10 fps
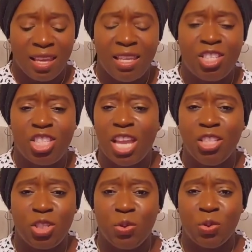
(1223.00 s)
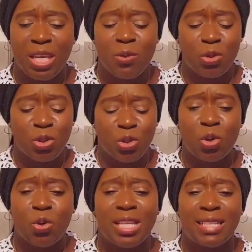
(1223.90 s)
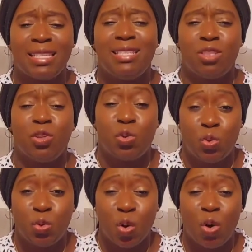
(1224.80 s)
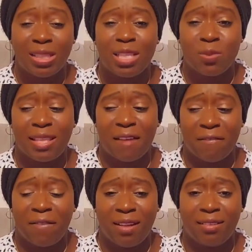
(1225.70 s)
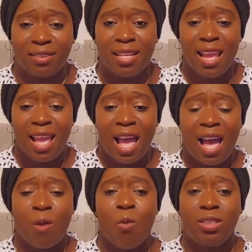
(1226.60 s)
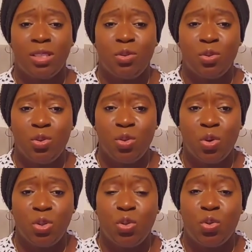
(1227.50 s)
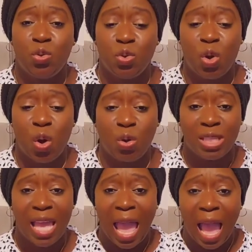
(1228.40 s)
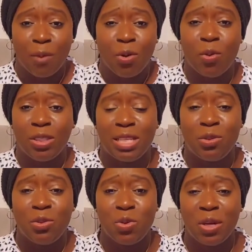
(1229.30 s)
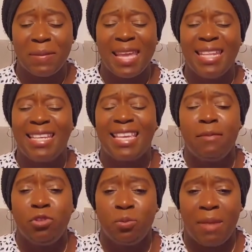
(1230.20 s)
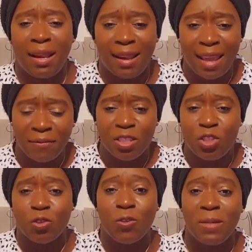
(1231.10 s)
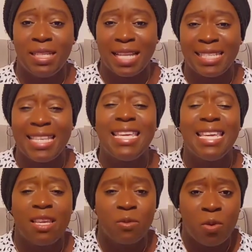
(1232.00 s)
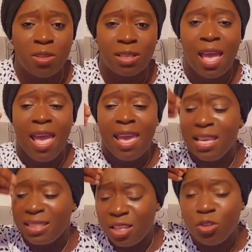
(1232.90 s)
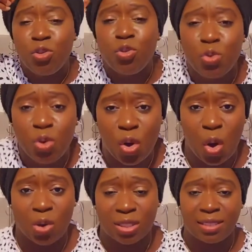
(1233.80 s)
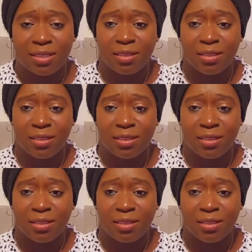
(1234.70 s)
He changed you. He will show you that he's a true God. That's what I felt. I wanted to know the true God. I really wanted to know him. He came to my life. He showed me that he's the true God.